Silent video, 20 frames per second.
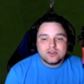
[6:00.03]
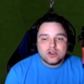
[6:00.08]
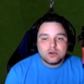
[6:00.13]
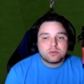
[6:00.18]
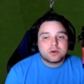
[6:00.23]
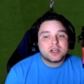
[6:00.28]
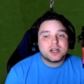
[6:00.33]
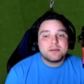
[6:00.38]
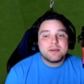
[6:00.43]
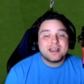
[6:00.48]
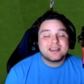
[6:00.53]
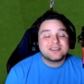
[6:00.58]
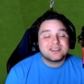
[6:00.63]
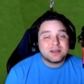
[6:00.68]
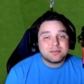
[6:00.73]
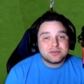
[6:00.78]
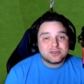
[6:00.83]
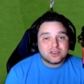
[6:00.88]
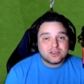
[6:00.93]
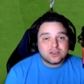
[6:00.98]
We're going to make
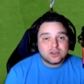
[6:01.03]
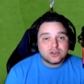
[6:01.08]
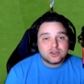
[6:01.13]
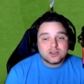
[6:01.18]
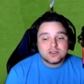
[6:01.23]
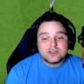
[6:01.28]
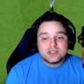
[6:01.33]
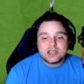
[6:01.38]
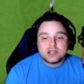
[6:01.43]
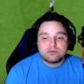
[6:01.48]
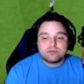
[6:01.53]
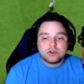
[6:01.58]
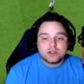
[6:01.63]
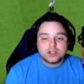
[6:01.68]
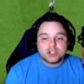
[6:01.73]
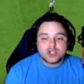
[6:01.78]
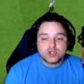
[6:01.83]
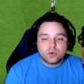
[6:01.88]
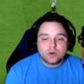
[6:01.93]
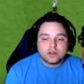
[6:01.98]
substitutions here
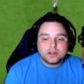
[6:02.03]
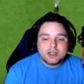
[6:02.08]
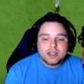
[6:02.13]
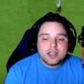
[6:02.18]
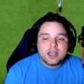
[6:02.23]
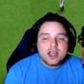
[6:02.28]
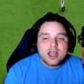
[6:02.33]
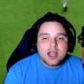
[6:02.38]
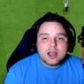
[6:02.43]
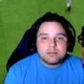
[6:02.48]
really shortly,